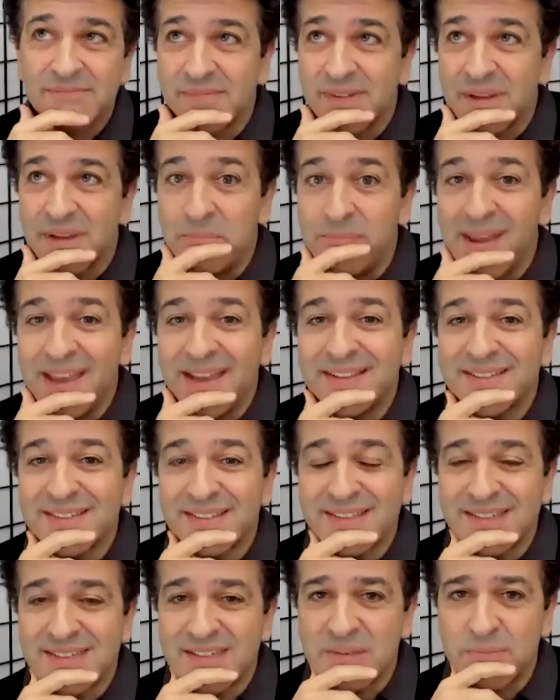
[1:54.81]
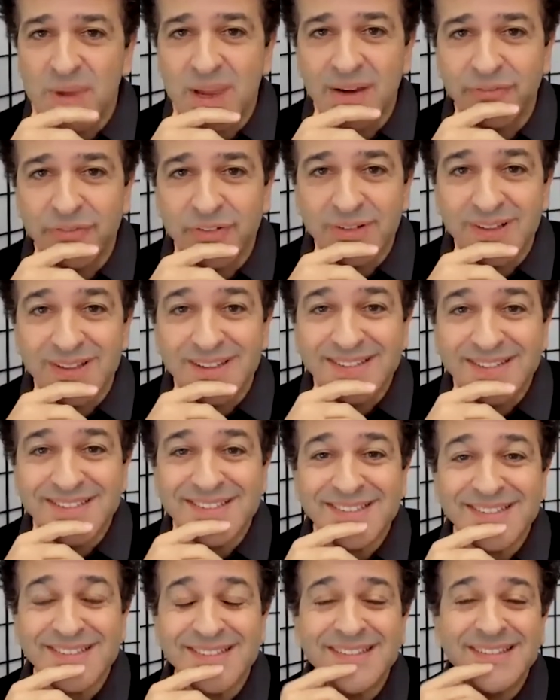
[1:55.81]
he makes it seem
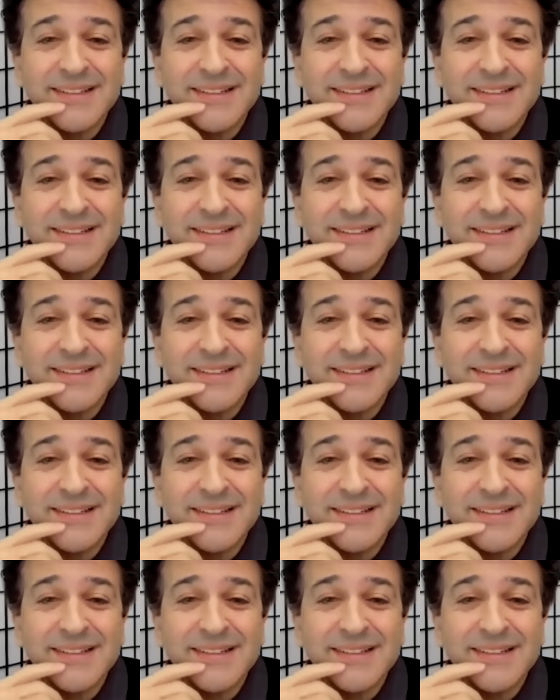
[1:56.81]
effortless